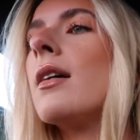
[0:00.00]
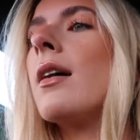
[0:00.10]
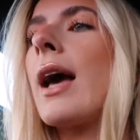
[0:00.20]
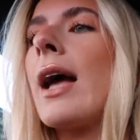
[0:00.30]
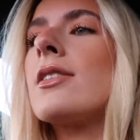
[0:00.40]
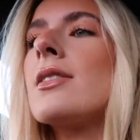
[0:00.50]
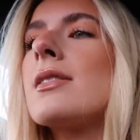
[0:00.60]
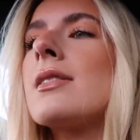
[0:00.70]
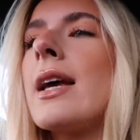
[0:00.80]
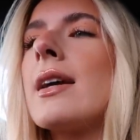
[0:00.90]
Okay, it does
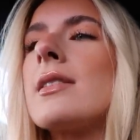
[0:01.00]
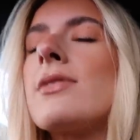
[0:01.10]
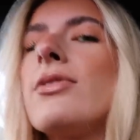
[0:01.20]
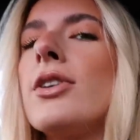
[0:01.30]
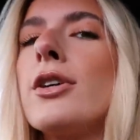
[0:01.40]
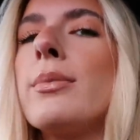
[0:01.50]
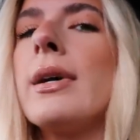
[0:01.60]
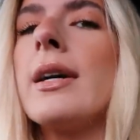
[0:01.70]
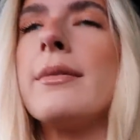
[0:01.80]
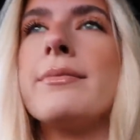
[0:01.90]
say it's full,
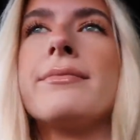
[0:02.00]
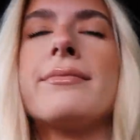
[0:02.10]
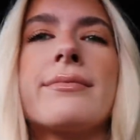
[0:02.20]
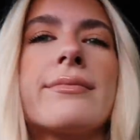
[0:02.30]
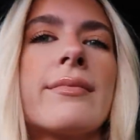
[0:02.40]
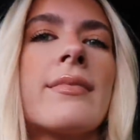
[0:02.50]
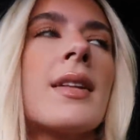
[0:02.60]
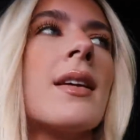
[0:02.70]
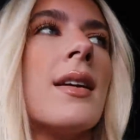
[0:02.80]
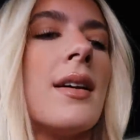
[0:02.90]
but
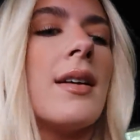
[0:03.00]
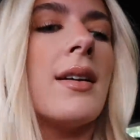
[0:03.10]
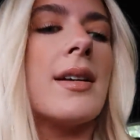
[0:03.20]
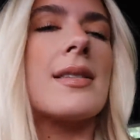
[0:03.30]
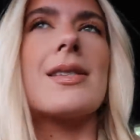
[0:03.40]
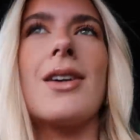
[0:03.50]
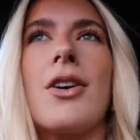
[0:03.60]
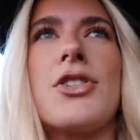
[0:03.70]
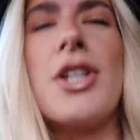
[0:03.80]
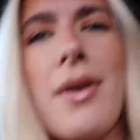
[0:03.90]
it's
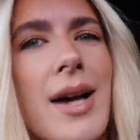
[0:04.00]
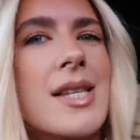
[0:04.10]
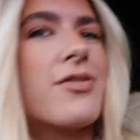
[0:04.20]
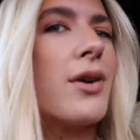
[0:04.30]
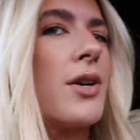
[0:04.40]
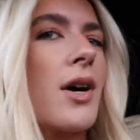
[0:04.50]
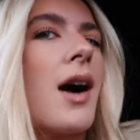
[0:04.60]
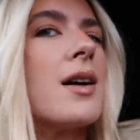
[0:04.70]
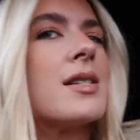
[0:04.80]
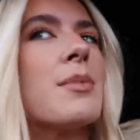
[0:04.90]
not. Do you guys fill your
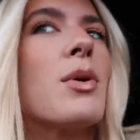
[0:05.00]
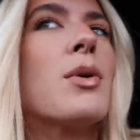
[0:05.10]
cars up